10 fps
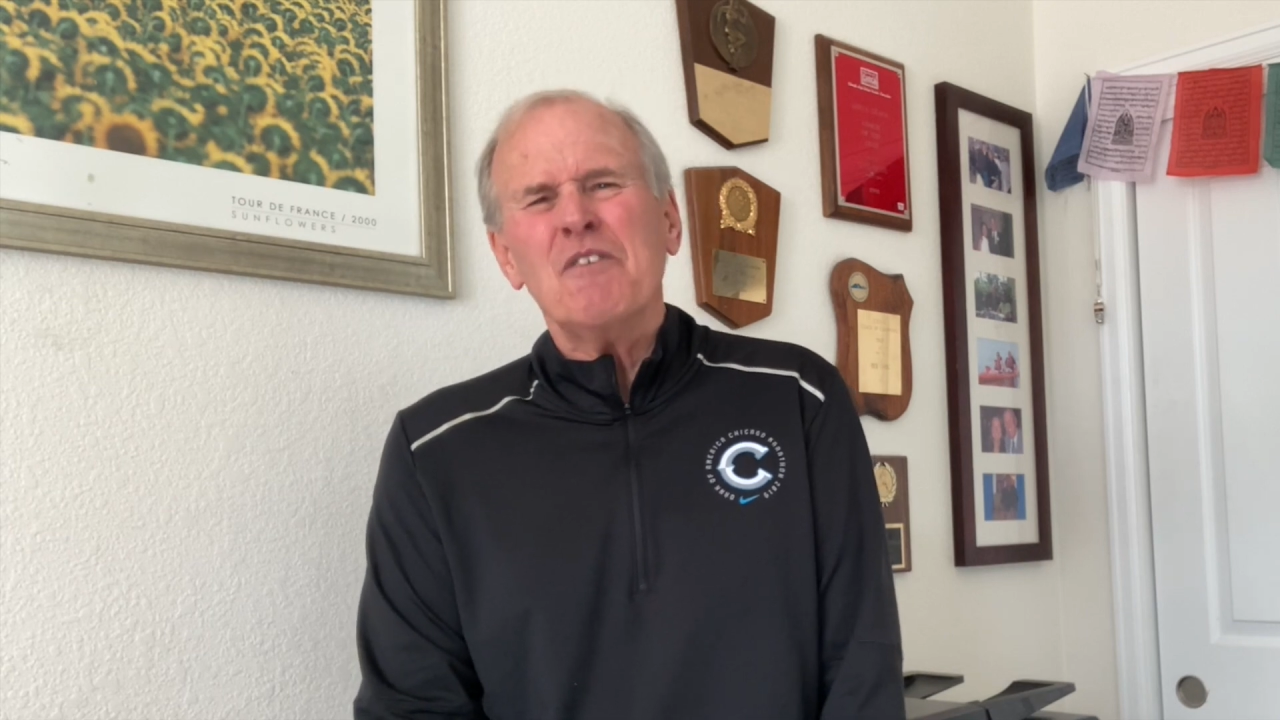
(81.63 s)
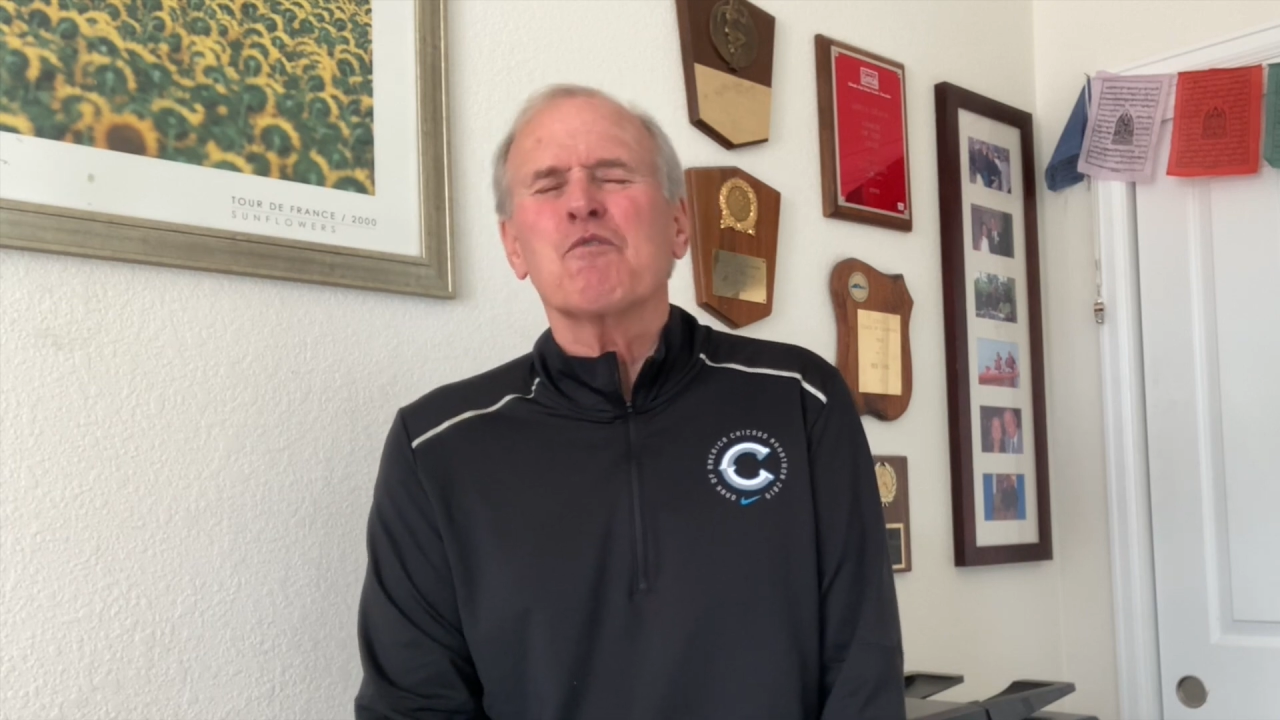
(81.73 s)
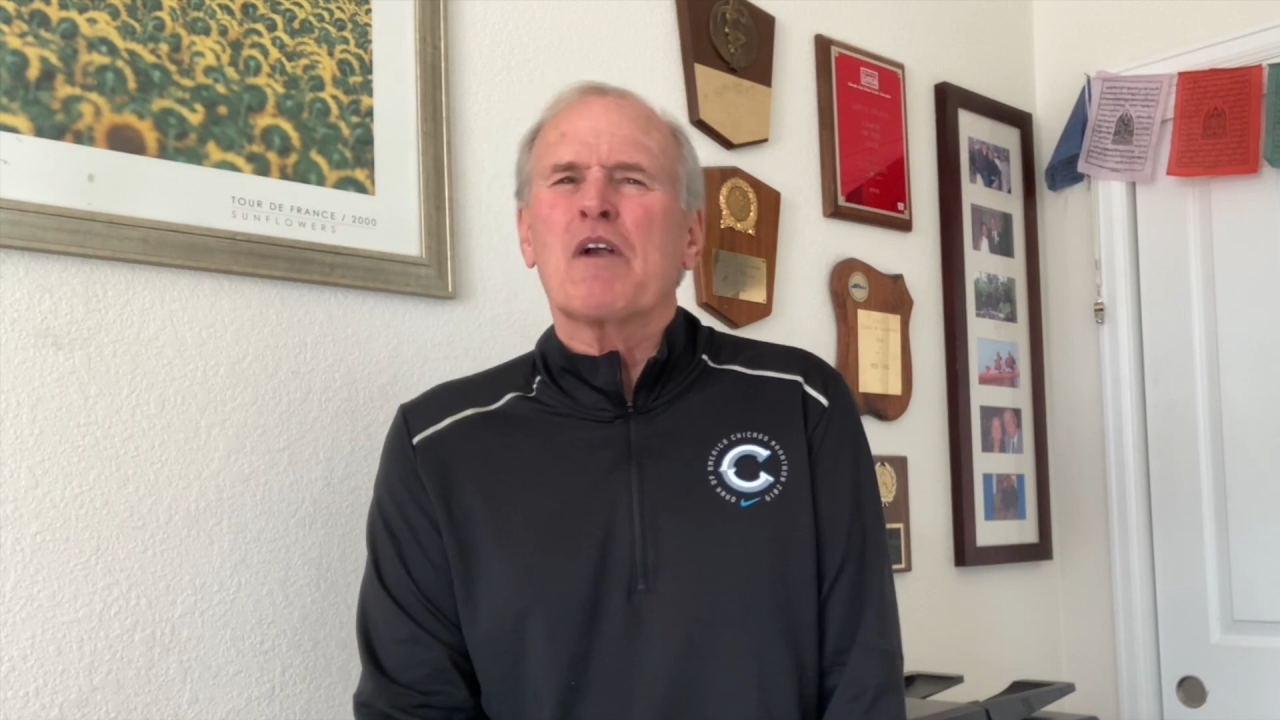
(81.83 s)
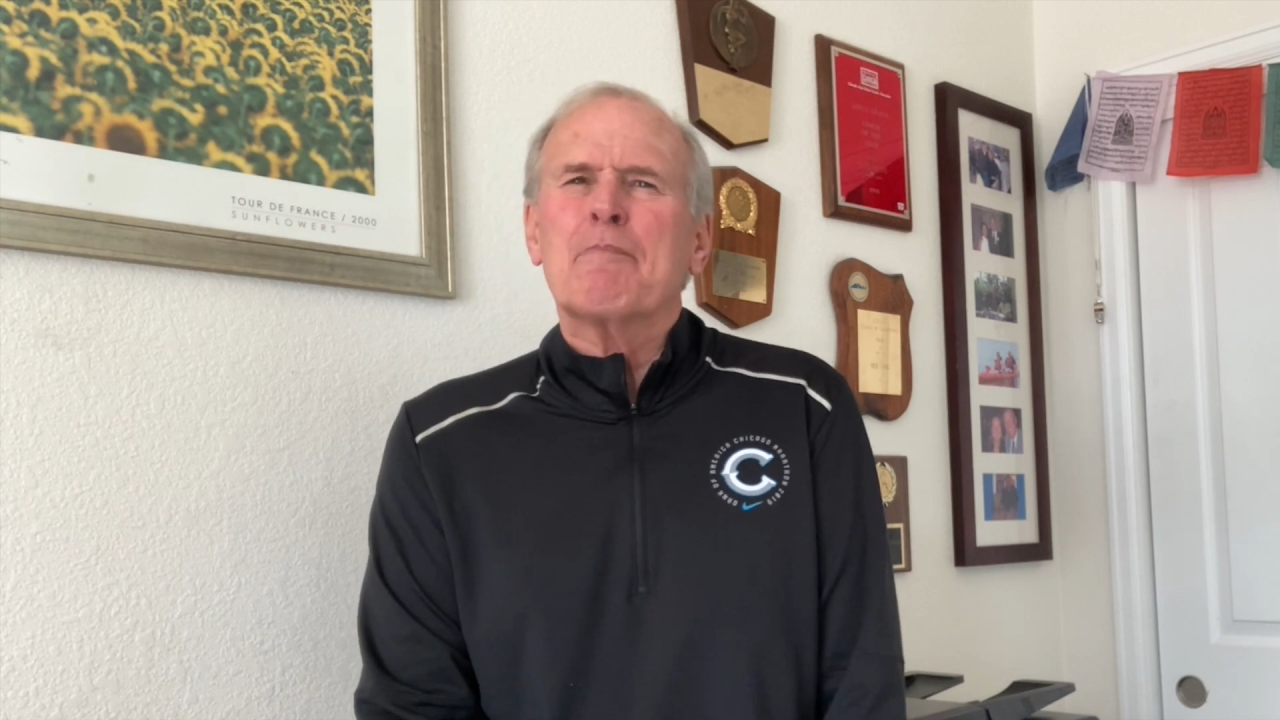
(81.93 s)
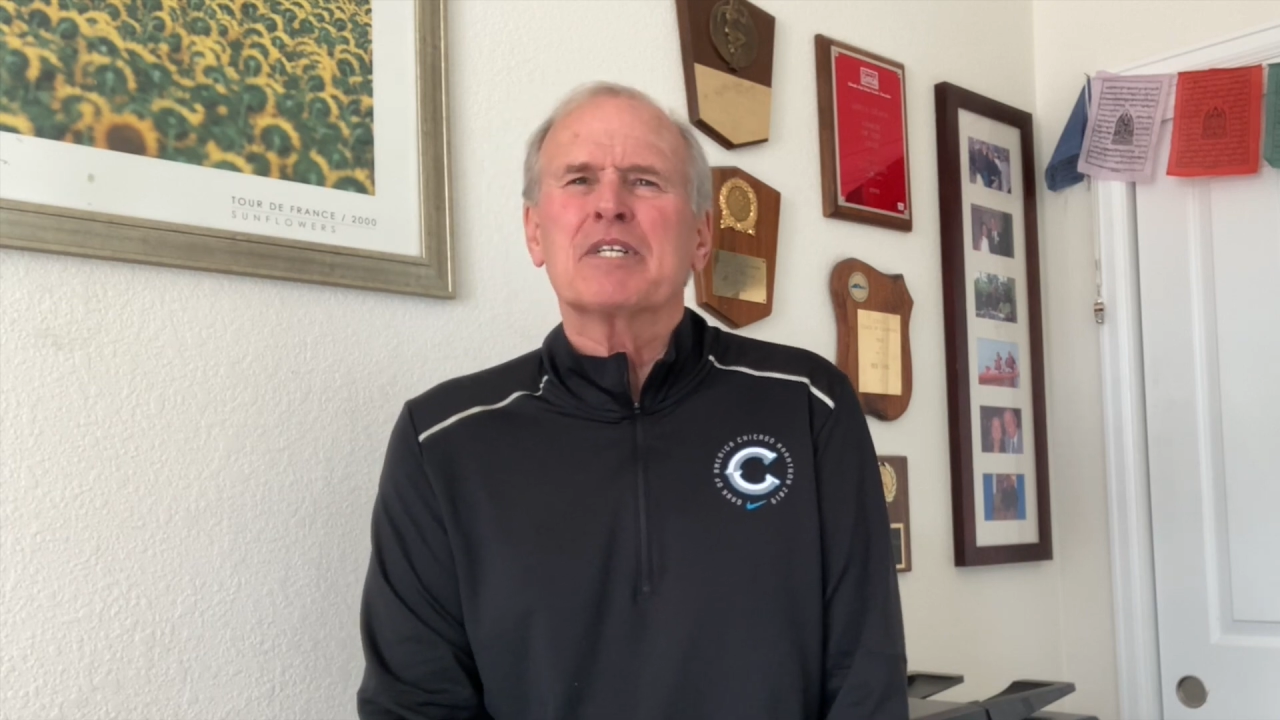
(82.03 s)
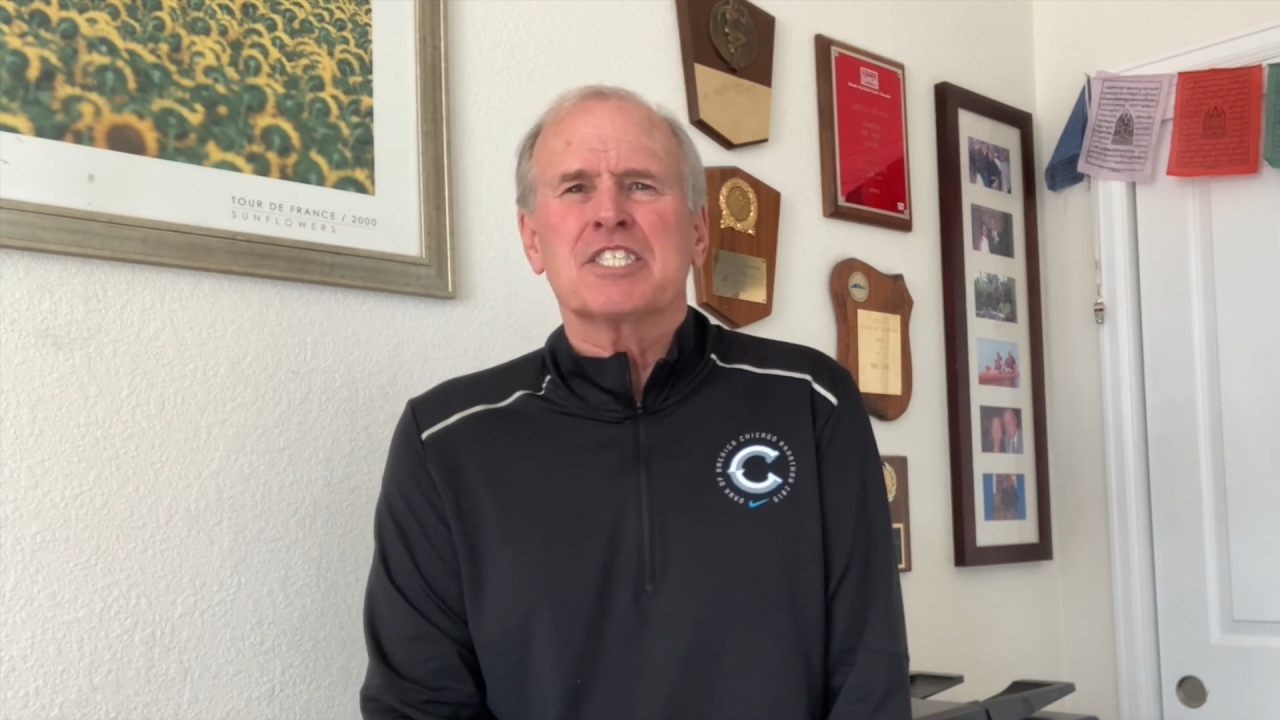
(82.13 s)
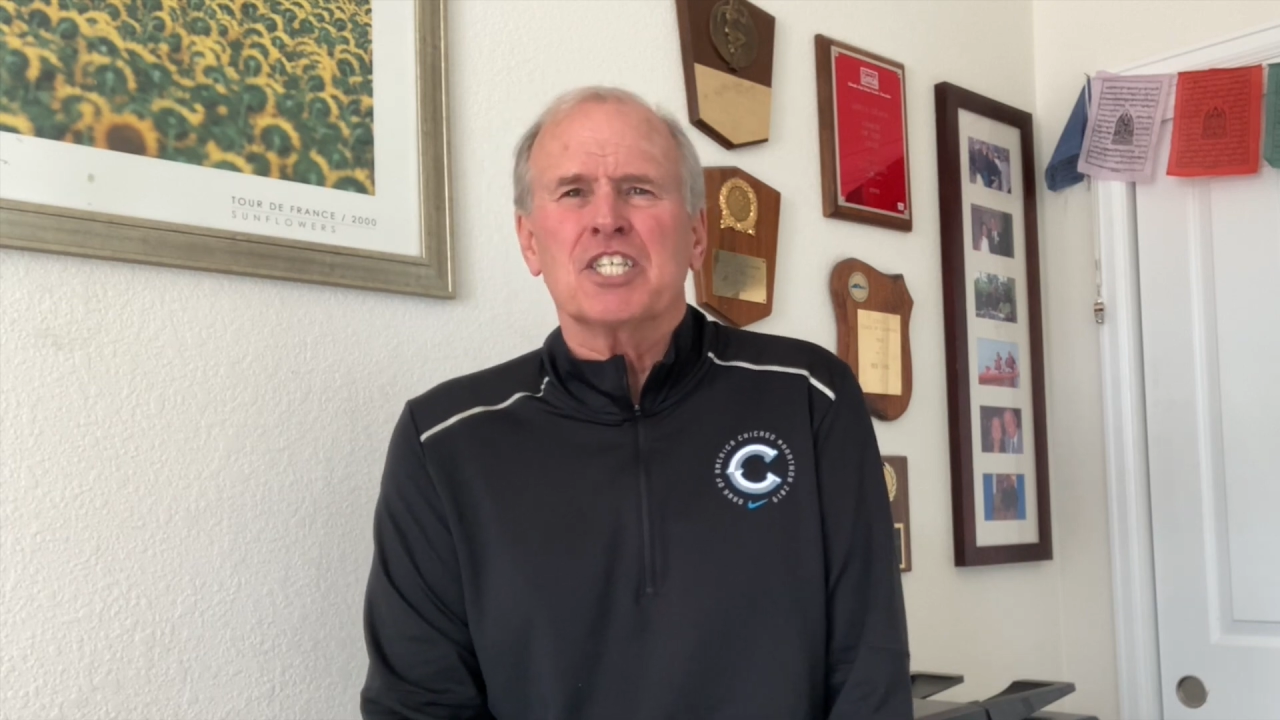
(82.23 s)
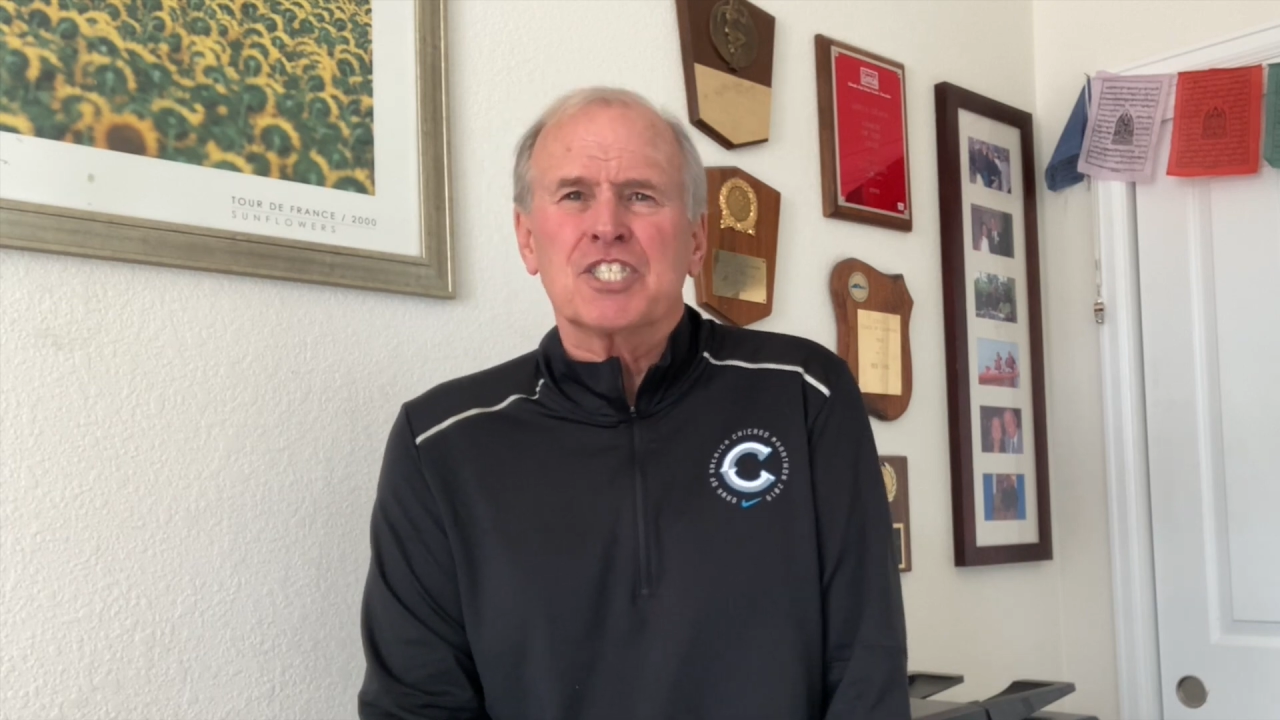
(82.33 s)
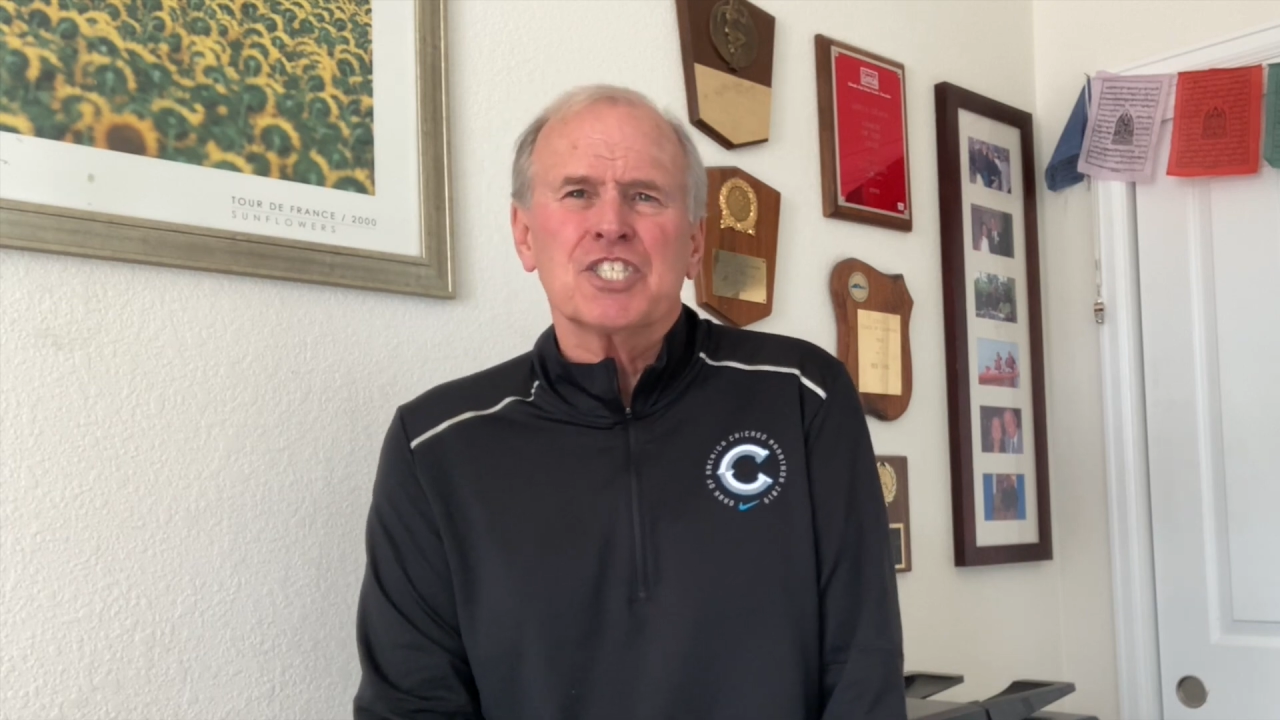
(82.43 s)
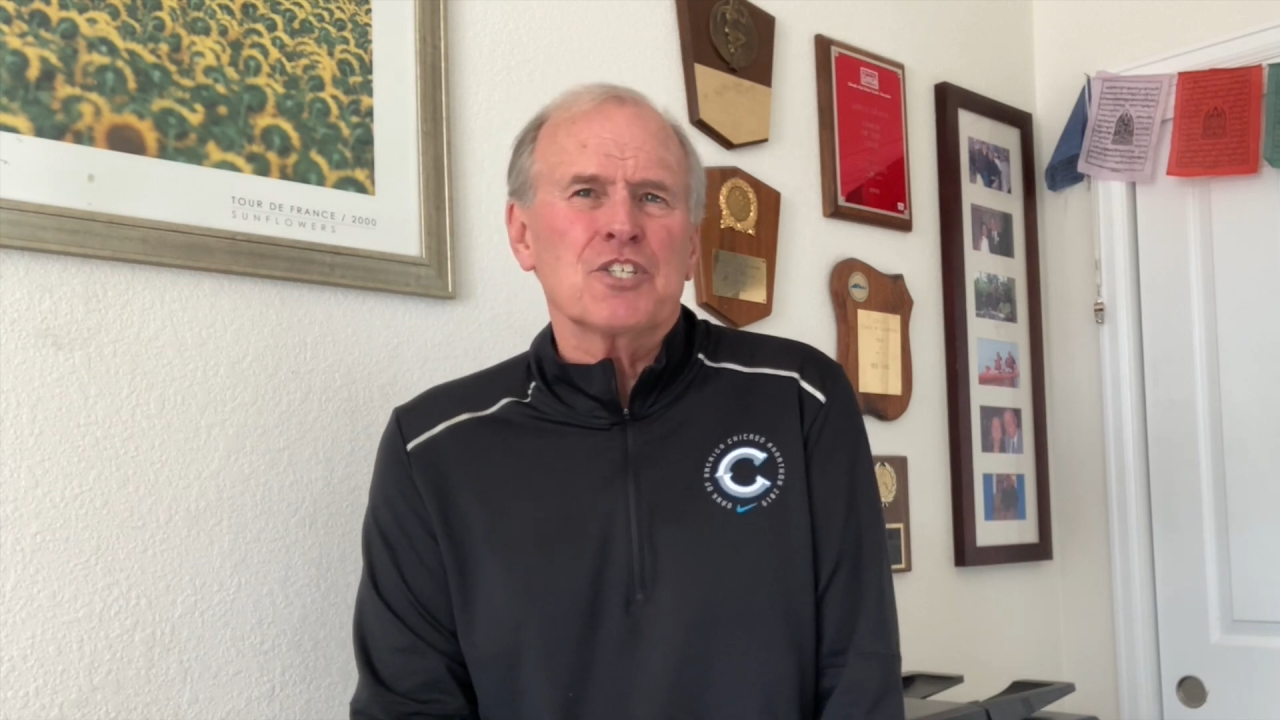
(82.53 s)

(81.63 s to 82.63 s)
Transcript: repetition